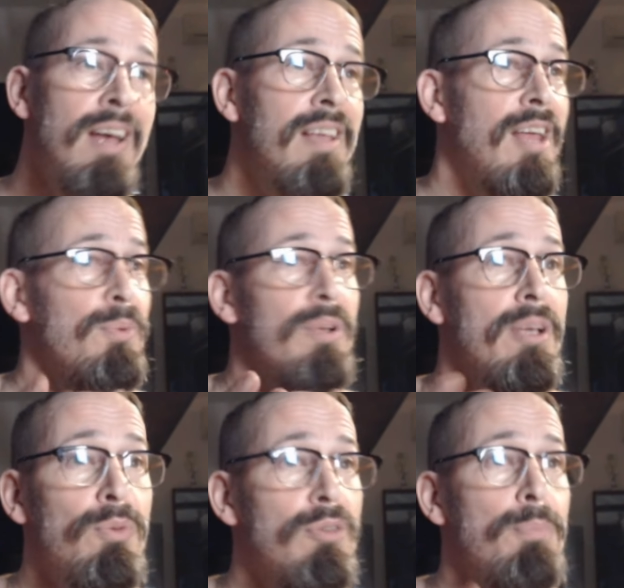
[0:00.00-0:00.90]
they,
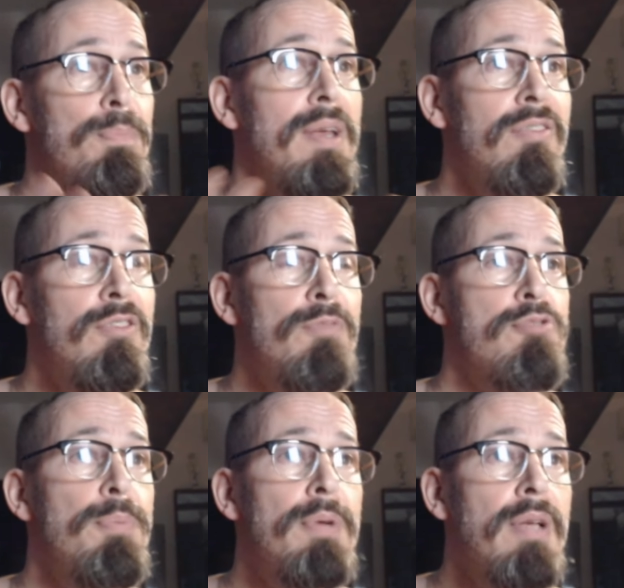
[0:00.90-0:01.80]
it was the best of
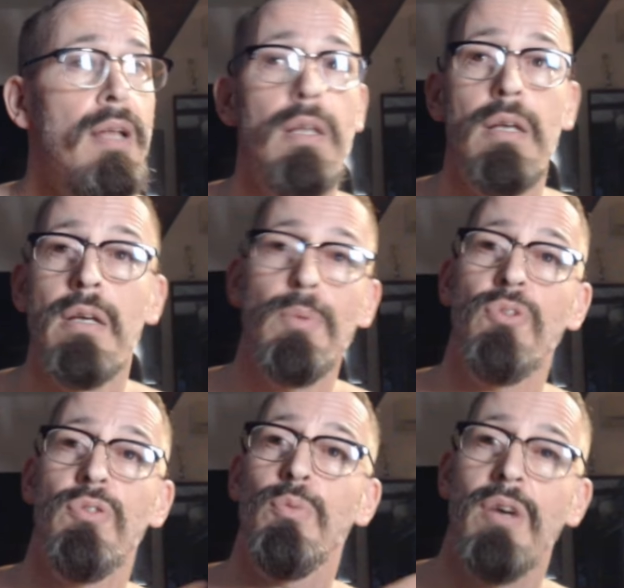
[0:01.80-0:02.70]
propaganda. It
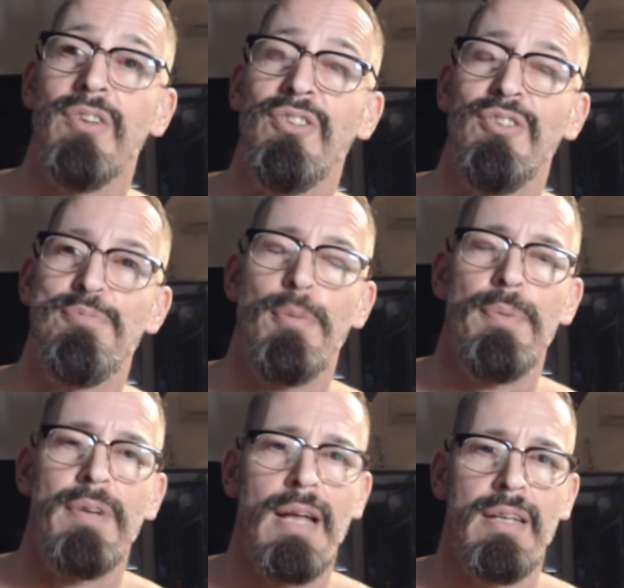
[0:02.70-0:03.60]
was the worst of
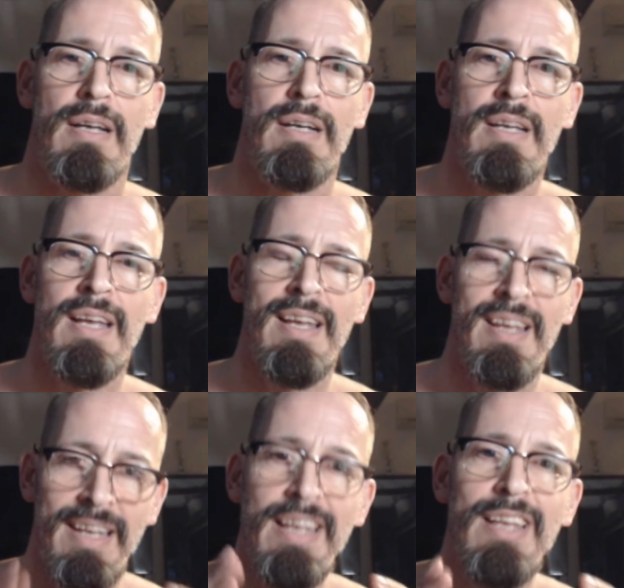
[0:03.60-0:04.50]
propaganda.
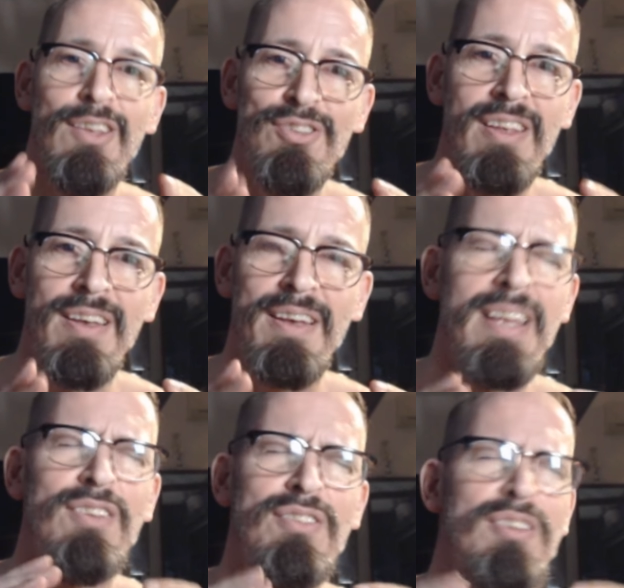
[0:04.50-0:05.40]
Here's the
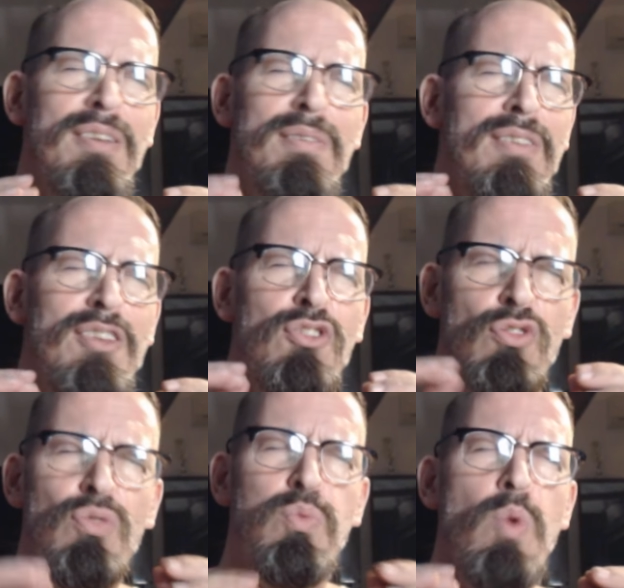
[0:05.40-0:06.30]
here's the the
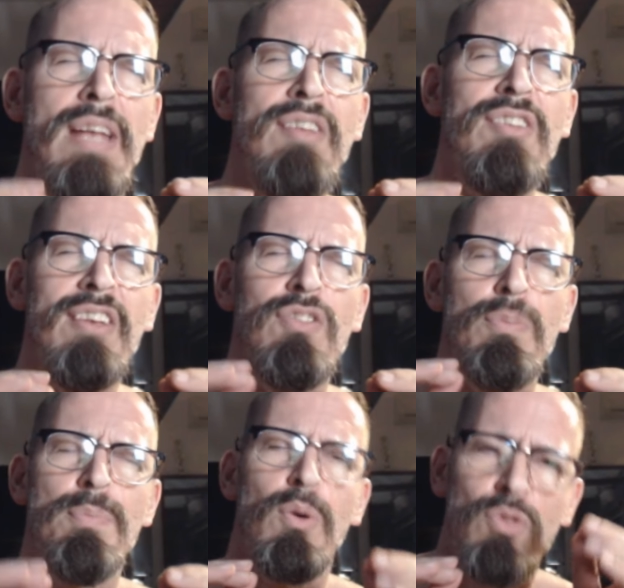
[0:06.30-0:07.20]
sweetest,
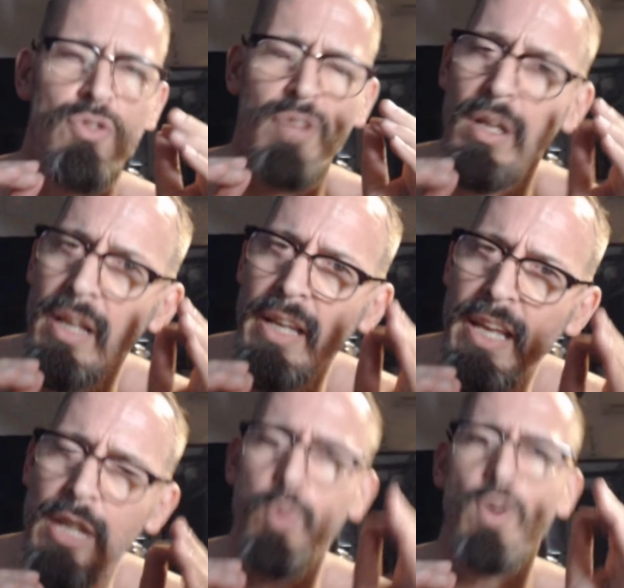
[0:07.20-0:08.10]
most
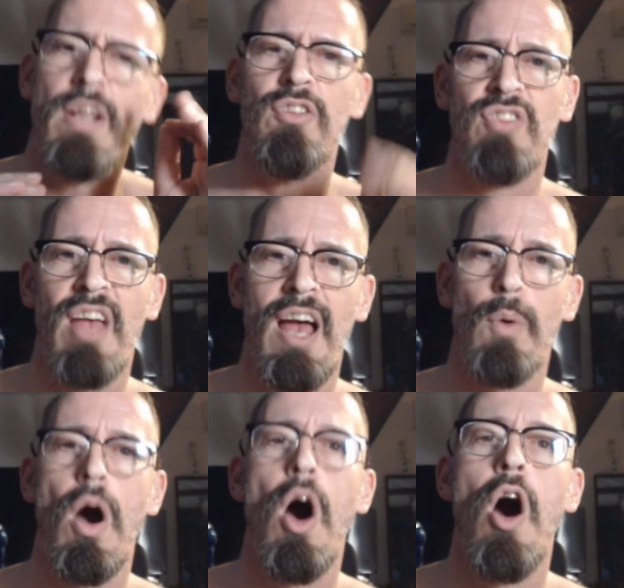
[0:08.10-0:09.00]
equally
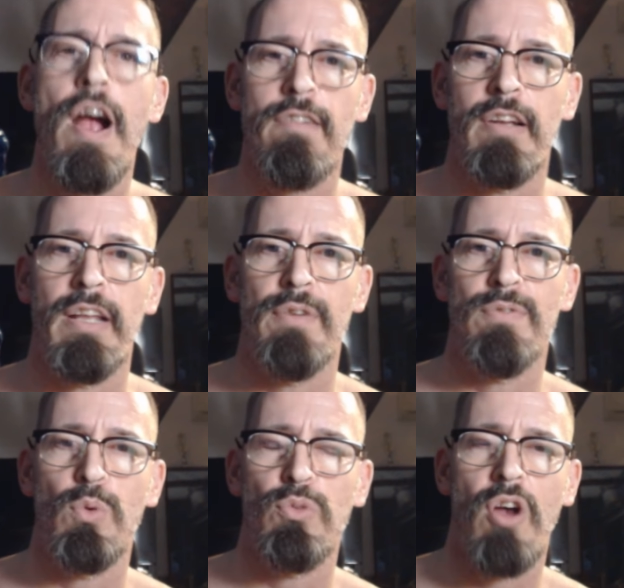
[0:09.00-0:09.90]
sour irony of
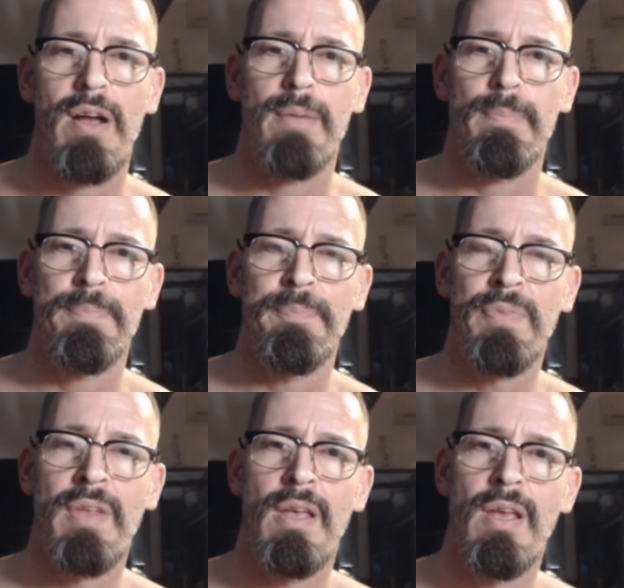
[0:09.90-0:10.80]
all time.
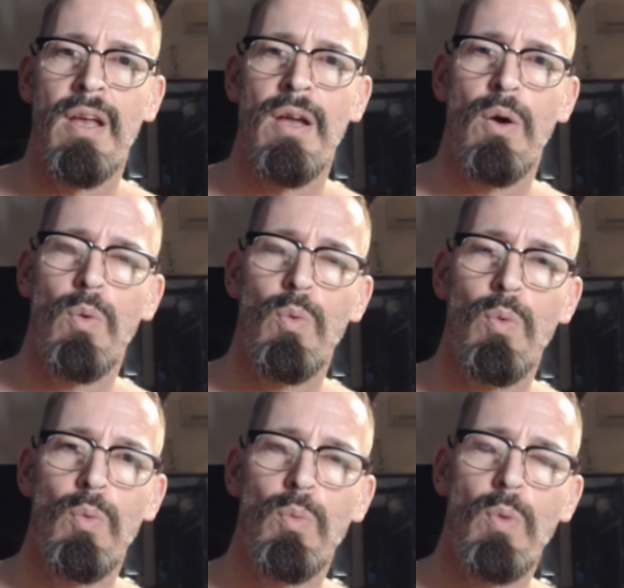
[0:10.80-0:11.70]

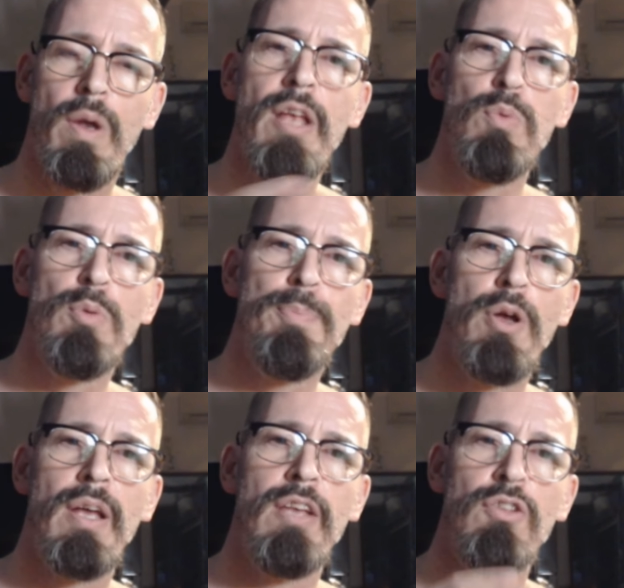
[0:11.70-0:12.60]
When Edward
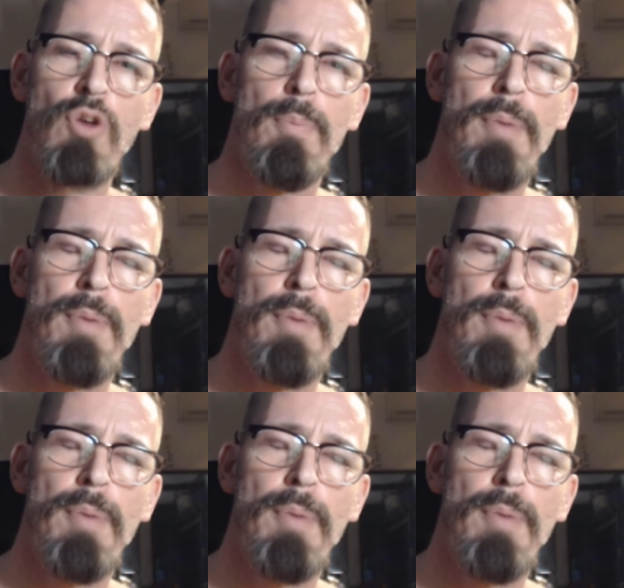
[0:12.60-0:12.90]
Bernays got